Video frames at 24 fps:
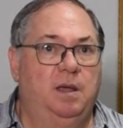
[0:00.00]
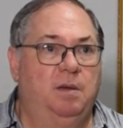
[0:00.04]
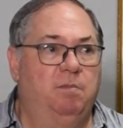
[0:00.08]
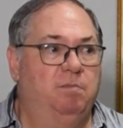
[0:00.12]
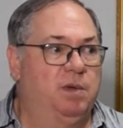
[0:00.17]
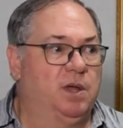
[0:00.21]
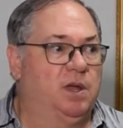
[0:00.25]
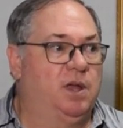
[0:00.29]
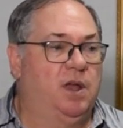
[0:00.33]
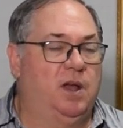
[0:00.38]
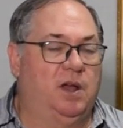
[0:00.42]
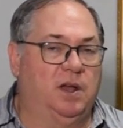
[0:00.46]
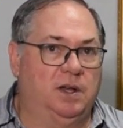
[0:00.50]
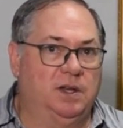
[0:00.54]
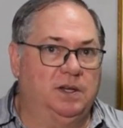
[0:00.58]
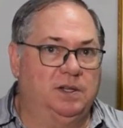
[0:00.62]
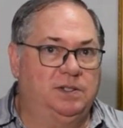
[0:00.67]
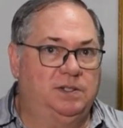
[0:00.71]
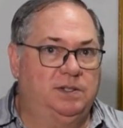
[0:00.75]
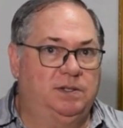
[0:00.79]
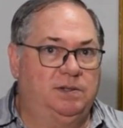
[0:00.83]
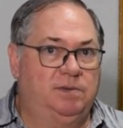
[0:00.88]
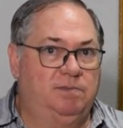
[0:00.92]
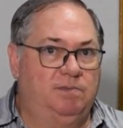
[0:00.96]

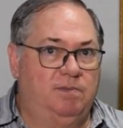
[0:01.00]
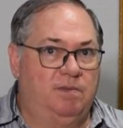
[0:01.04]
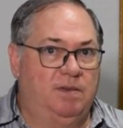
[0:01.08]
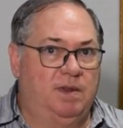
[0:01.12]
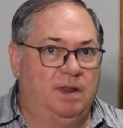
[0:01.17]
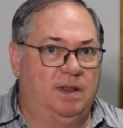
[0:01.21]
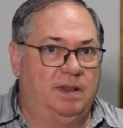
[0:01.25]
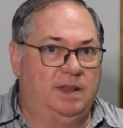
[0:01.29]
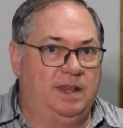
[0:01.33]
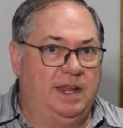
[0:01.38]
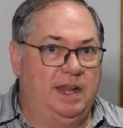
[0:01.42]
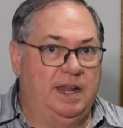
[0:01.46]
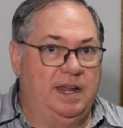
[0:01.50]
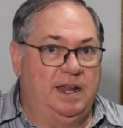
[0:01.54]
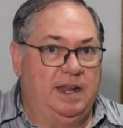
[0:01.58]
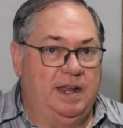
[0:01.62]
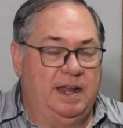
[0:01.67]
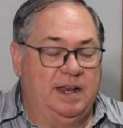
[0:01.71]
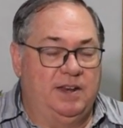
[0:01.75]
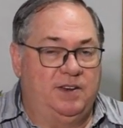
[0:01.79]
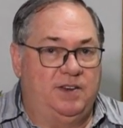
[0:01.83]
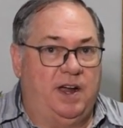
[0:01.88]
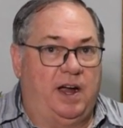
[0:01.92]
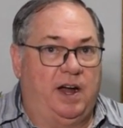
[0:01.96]
because the
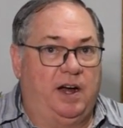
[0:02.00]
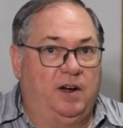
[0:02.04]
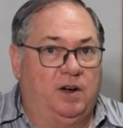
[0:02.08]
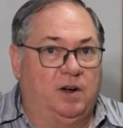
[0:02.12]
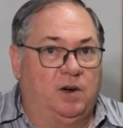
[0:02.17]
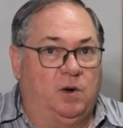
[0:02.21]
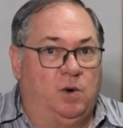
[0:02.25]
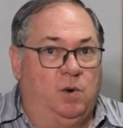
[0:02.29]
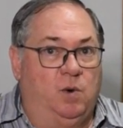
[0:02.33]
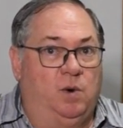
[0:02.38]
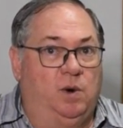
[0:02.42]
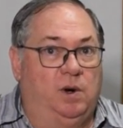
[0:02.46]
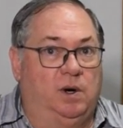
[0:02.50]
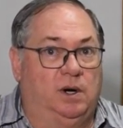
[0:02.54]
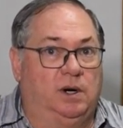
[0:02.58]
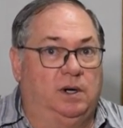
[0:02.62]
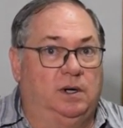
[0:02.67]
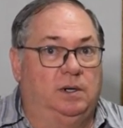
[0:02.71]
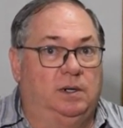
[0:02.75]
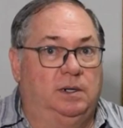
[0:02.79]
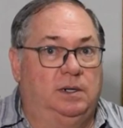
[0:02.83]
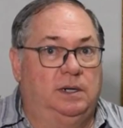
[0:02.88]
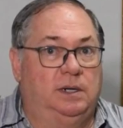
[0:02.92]
entire core